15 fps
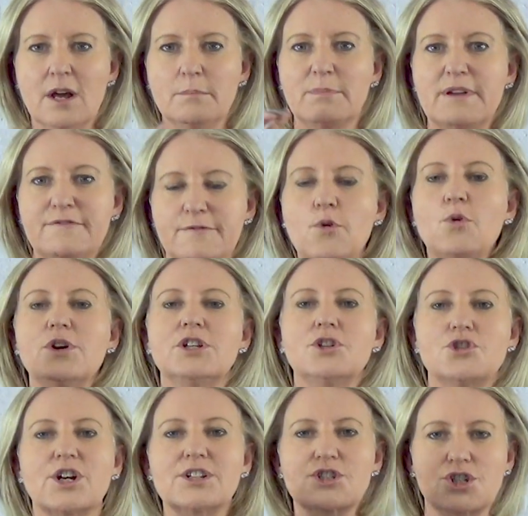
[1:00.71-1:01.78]
before you
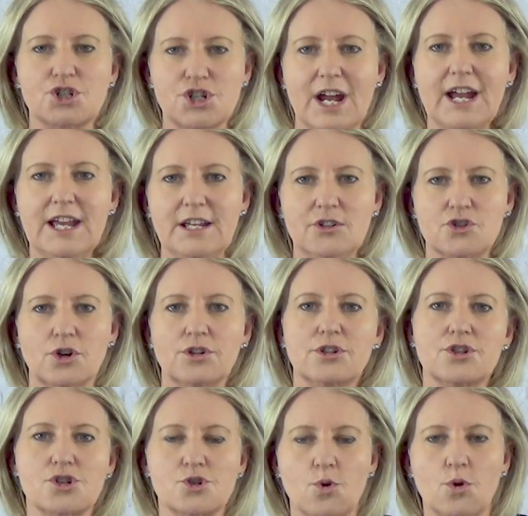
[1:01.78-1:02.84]
just change on a
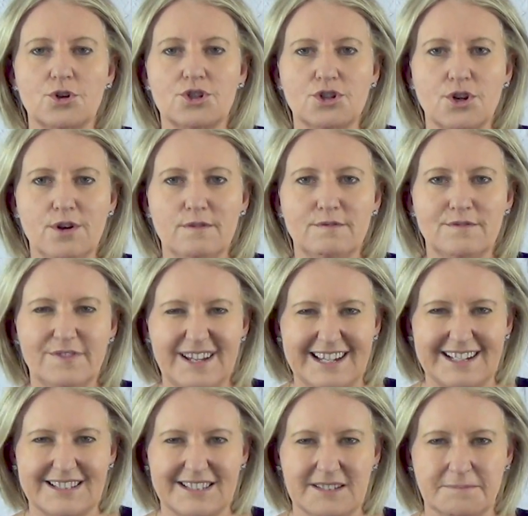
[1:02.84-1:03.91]
short term
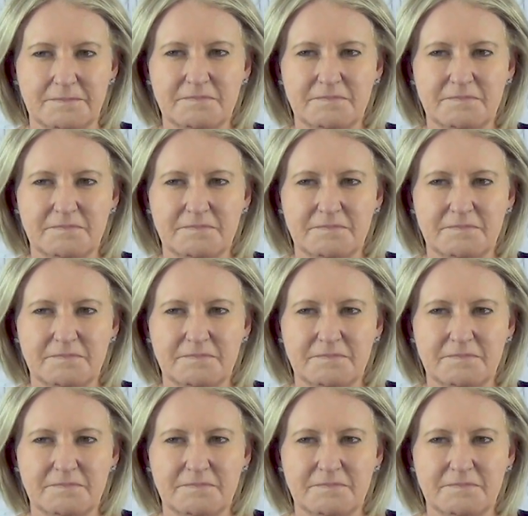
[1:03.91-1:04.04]
fix.